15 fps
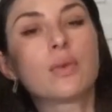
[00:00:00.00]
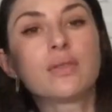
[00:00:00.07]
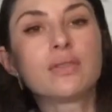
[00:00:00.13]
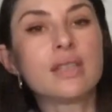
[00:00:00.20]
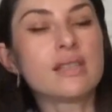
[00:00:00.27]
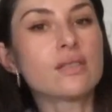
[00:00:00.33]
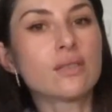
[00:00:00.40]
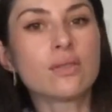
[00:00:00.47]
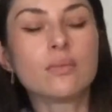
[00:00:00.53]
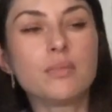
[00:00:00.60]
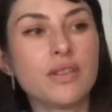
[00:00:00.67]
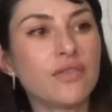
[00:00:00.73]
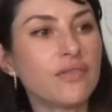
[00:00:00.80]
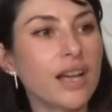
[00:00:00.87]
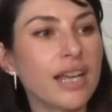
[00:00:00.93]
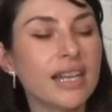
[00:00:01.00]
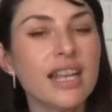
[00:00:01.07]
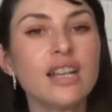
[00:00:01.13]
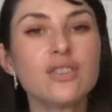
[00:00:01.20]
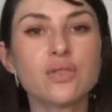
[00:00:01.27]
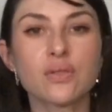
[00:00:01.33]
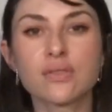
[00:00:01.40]
or this could be
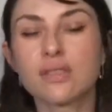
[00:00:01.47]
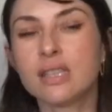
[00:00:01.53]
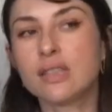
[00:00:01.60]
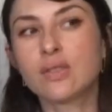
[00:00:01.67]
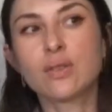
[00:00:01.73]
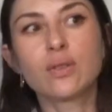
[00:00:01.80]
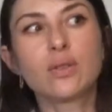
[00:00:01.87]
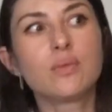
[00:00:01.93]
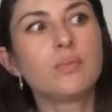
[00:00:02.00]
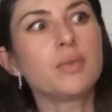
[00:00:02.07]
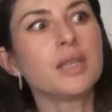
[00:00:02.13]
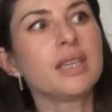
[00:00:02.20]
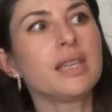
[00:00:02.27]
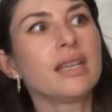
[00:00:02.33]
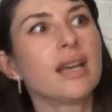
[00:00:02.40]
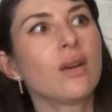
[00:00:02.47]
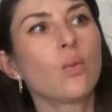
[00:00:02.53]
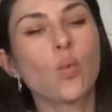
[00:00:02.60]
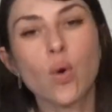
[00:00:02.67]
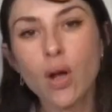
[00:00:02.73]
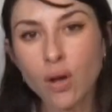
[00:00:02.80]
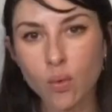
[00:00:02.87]
financials, this could be
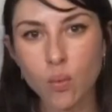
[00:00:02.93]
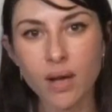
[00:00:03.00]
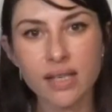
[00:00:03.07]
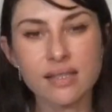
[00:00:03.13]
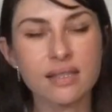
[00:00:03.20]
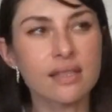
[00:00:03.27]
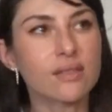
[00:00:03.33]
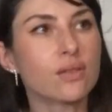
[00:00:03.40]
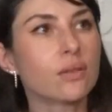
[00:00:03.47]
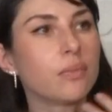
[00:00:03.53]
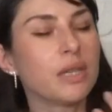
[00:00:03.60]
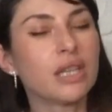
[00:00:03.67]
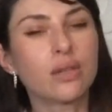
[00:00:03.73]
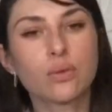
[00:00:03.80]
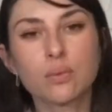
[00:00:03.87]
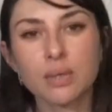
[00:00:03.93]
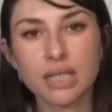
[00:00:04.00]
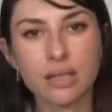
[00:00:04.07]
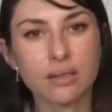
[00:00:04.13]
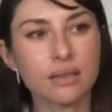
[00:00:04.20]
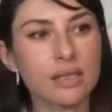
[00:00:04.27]
work-wise, this could be career,